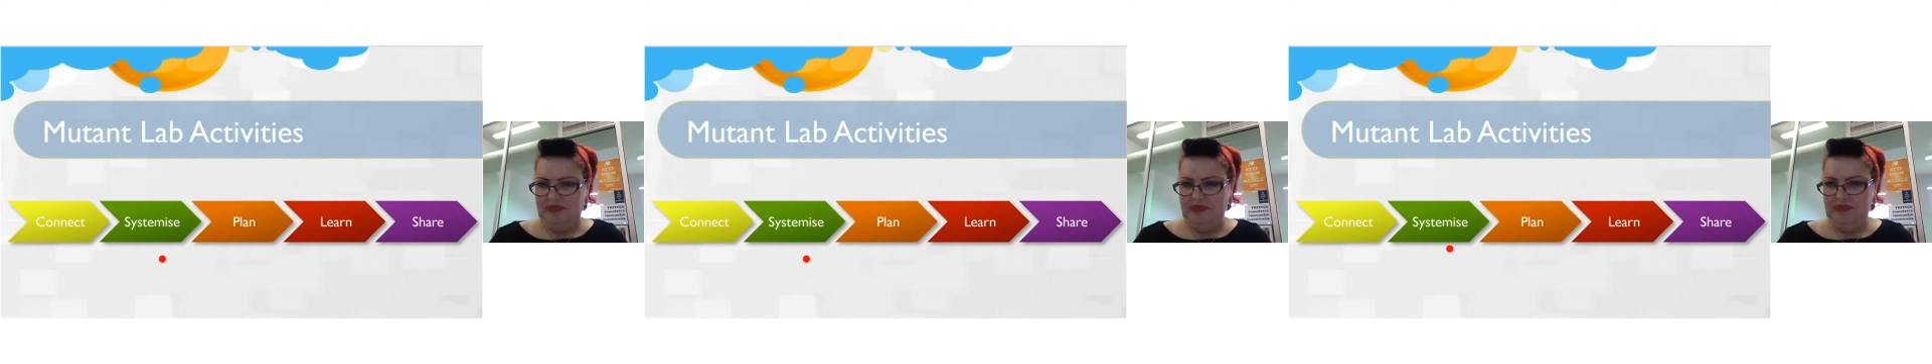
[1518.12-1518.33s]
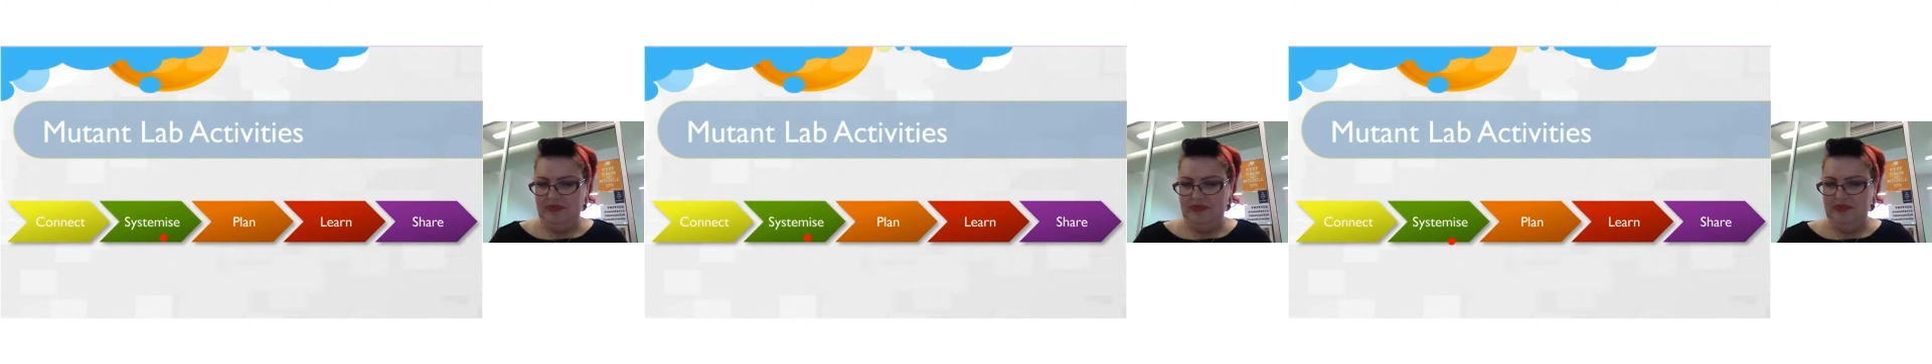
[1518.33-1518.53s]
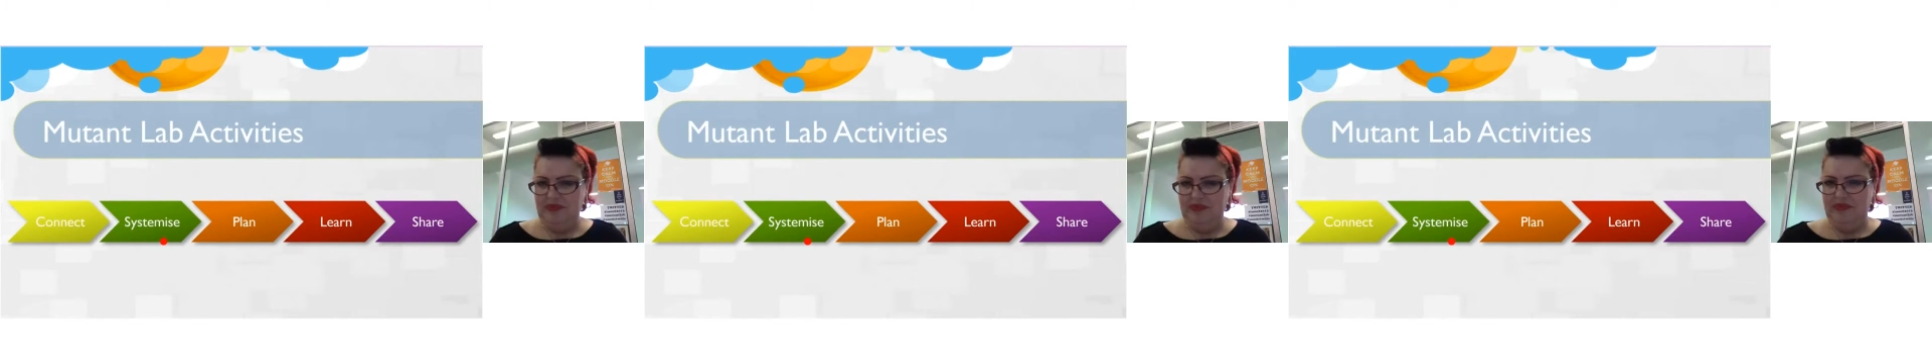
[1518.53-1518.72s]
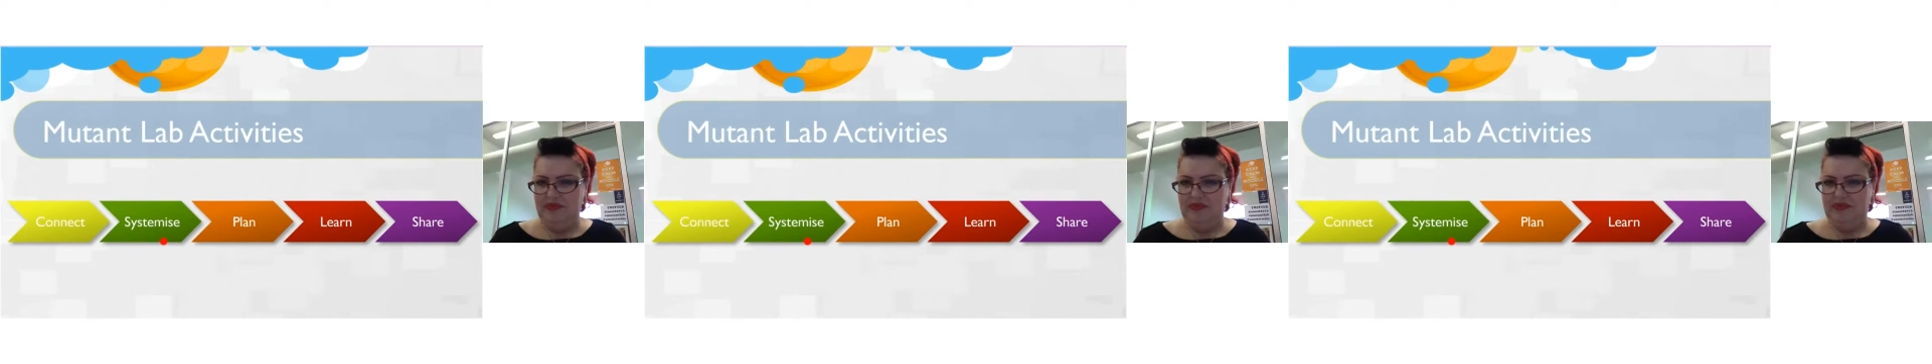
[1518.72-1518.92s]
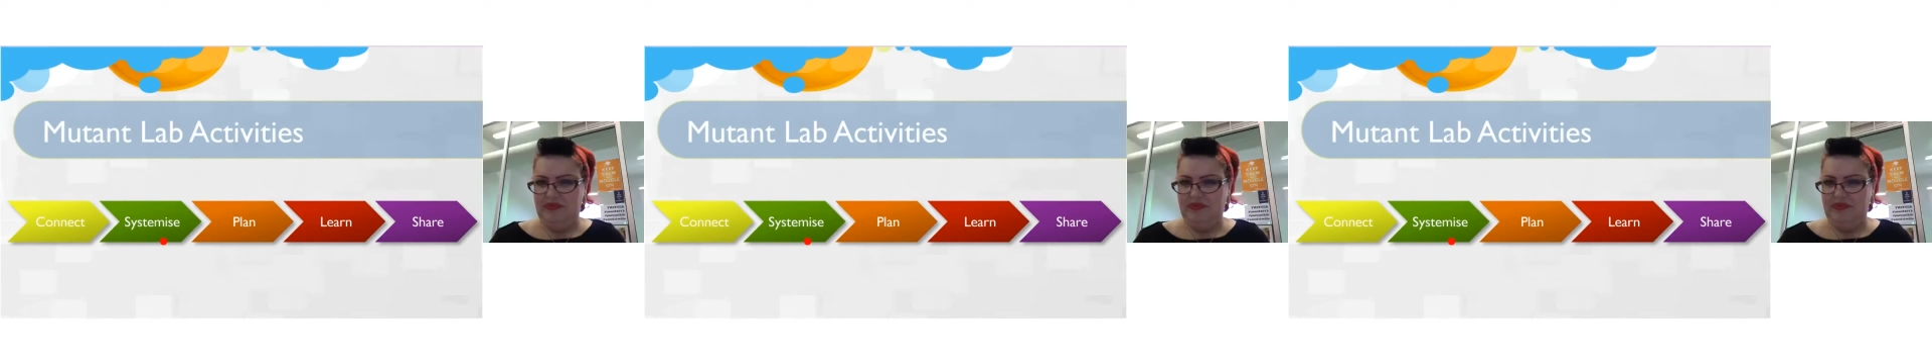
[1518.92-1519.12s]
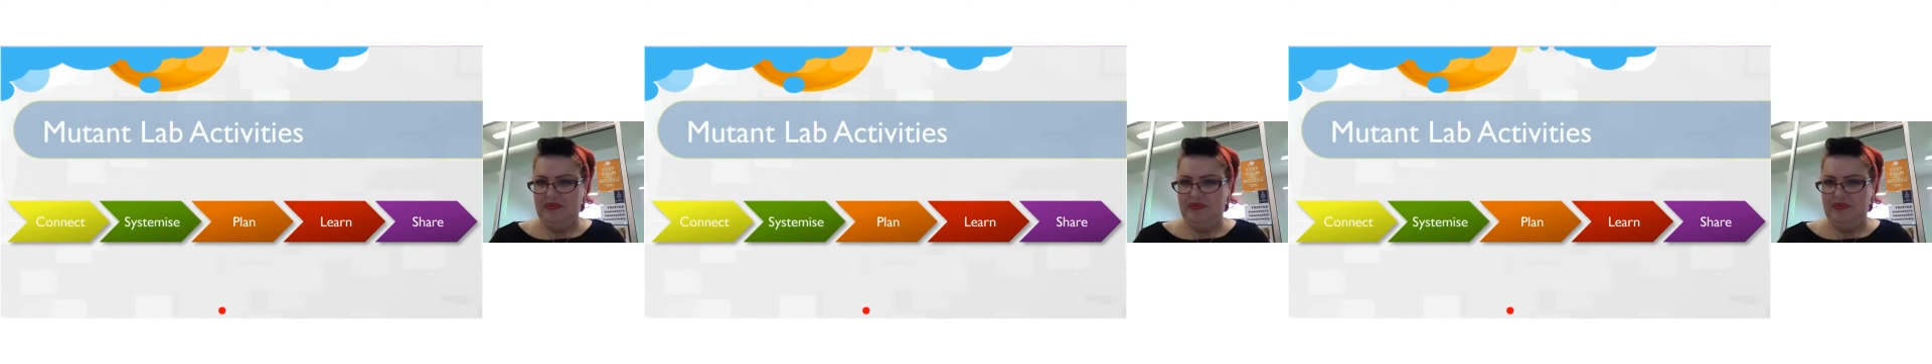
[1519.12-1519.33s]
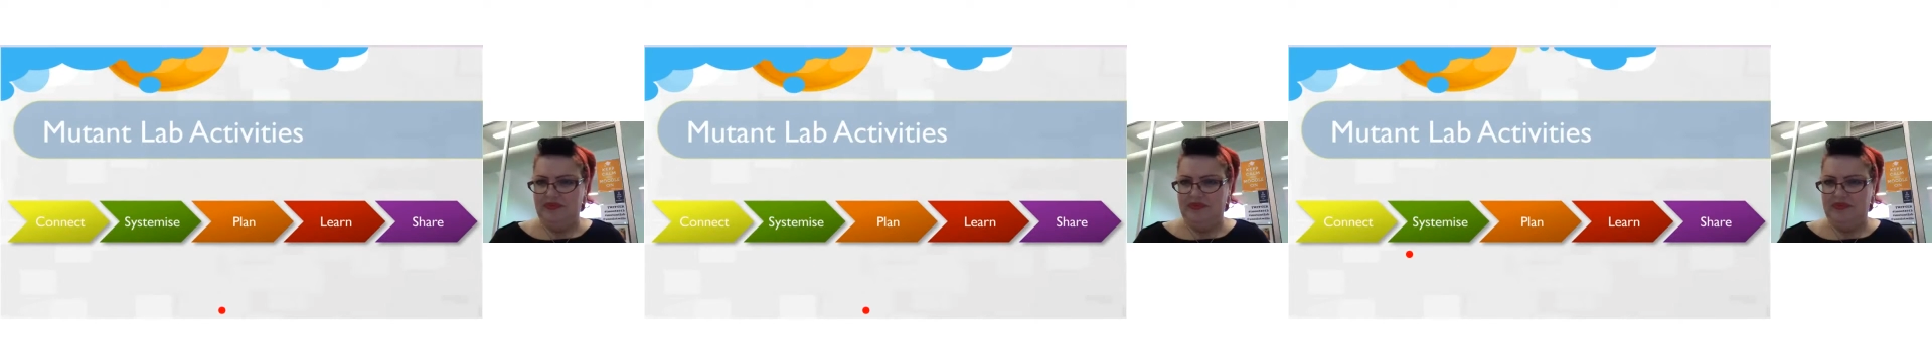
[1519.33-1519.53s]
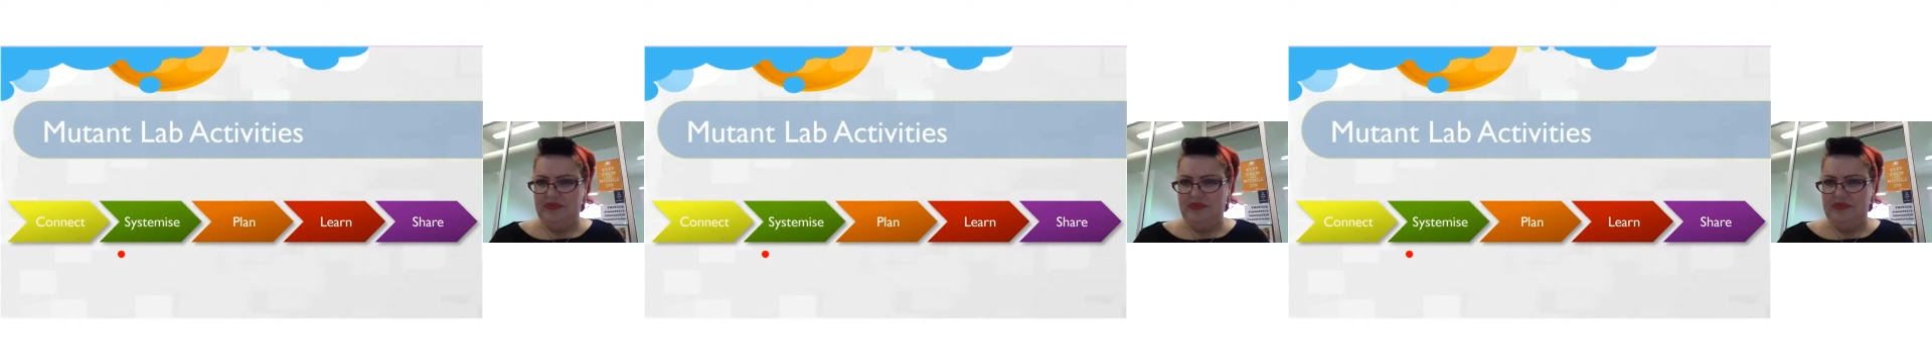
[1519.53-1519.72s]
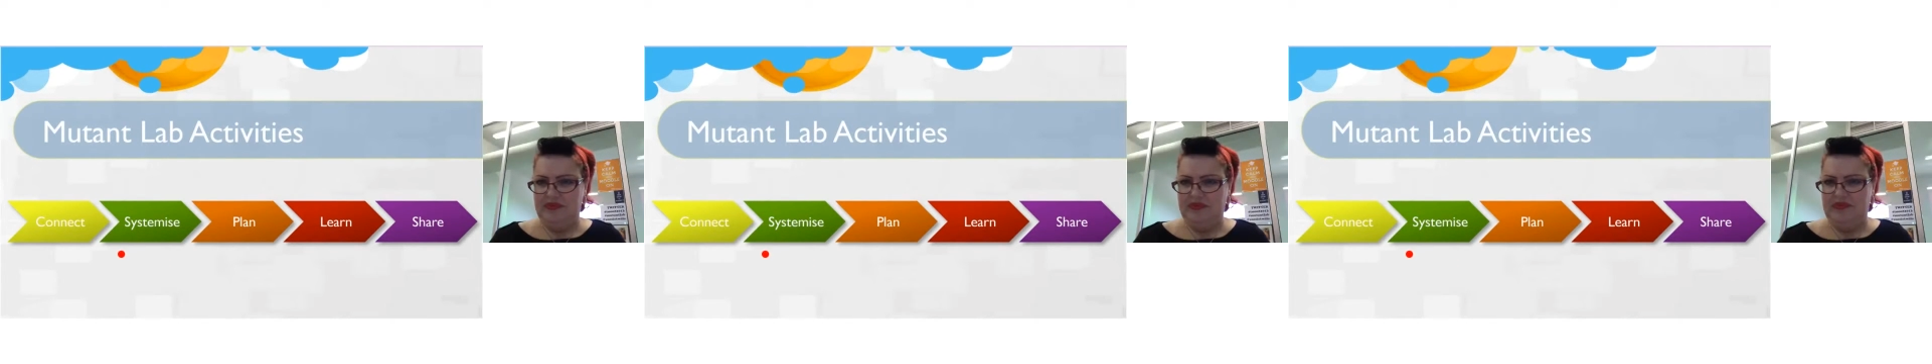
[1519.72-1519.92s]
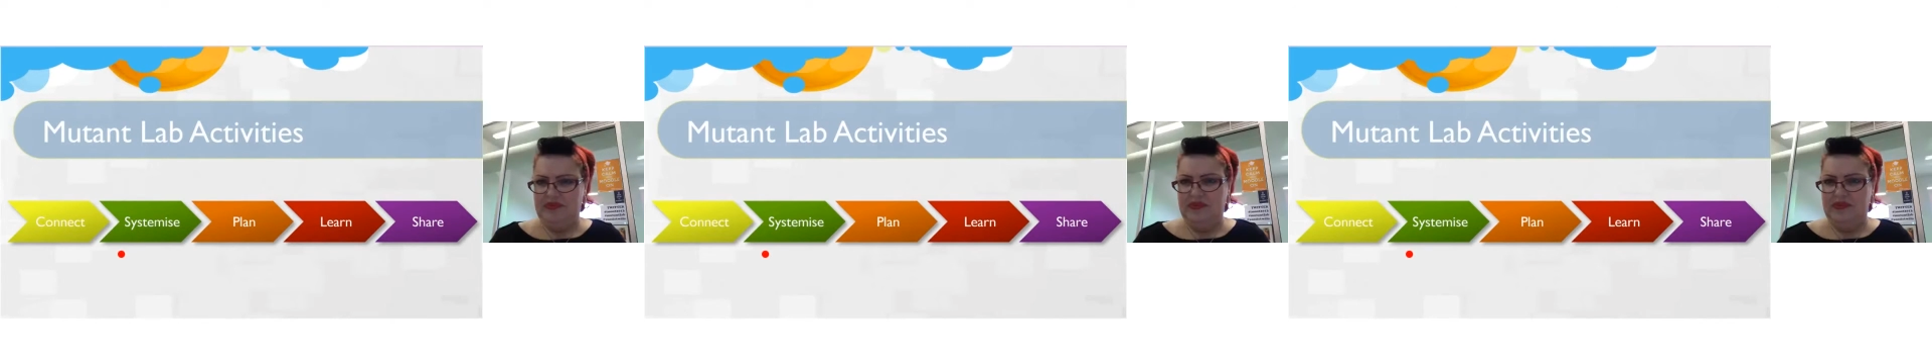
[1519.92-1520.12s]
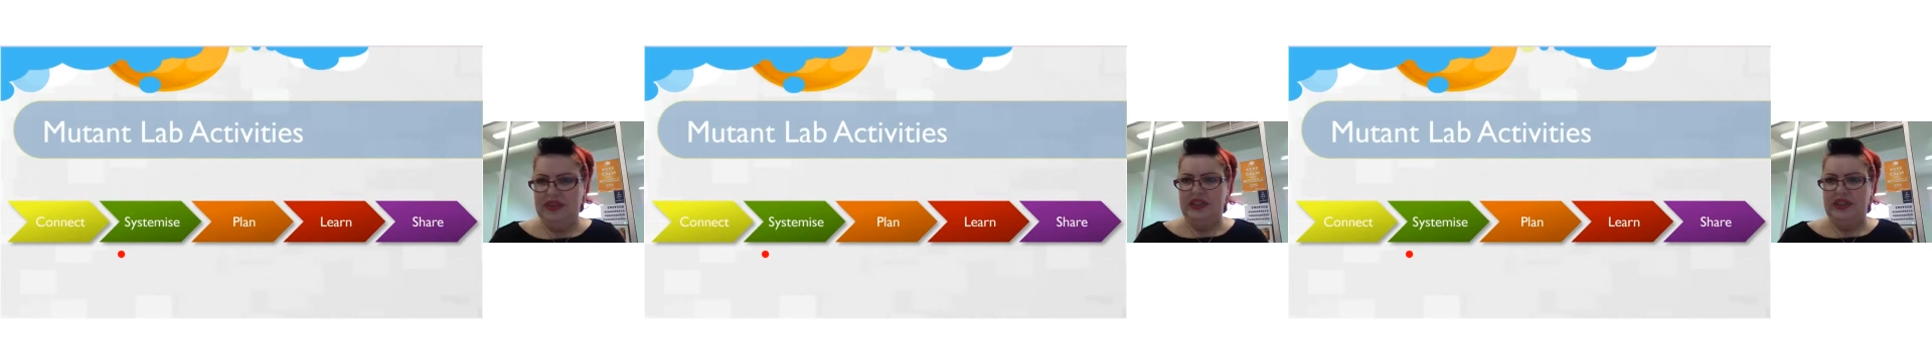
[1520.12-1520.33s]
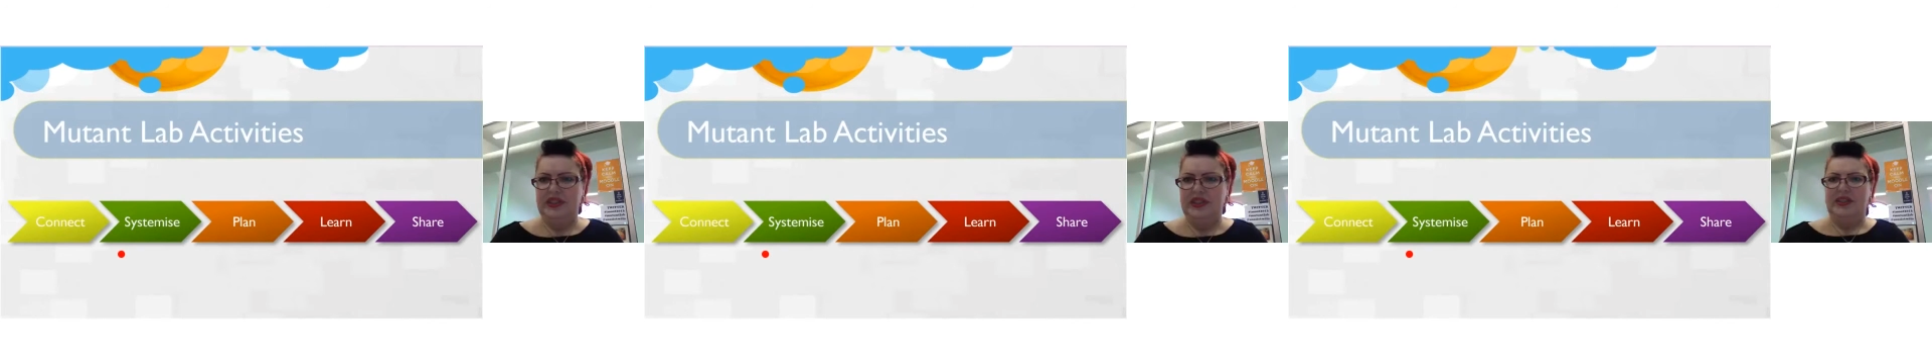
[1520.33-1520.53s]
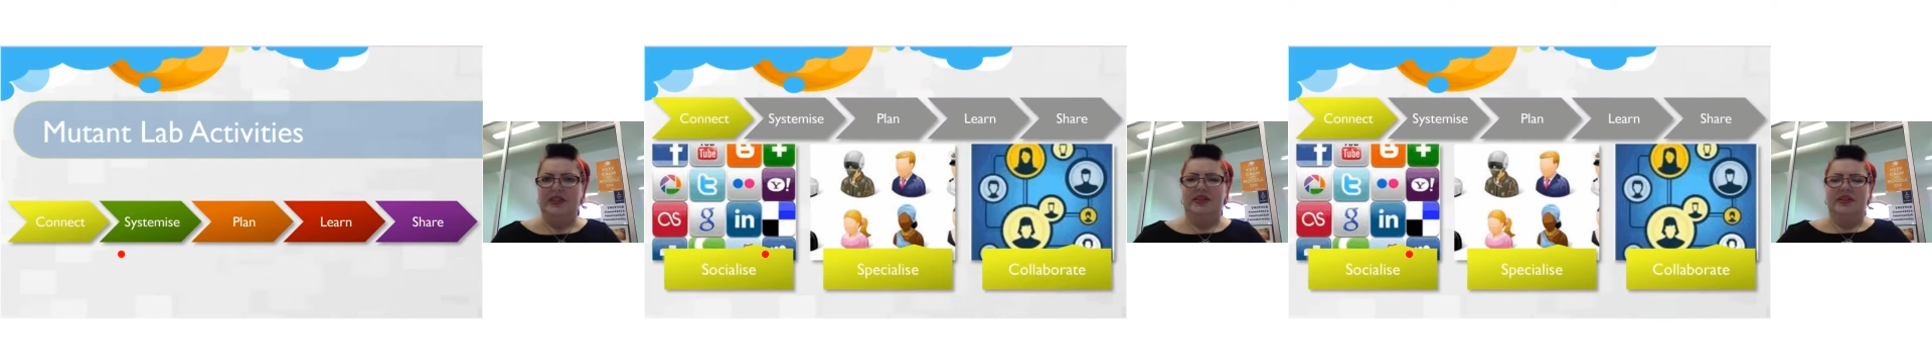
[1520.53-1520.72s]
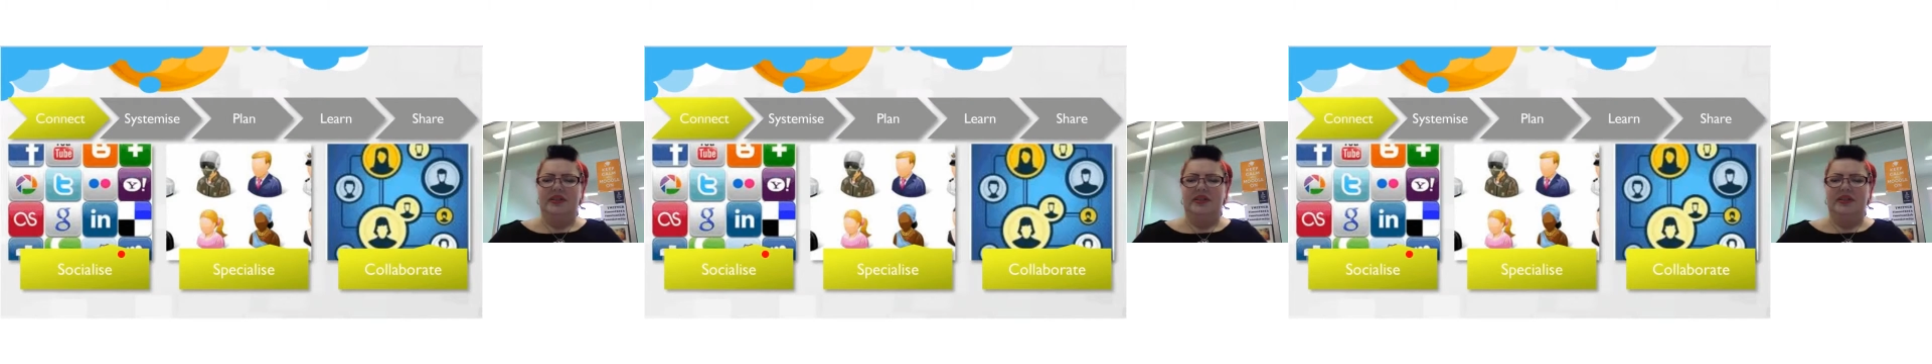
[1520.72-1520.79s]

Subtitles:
talk to learning networks,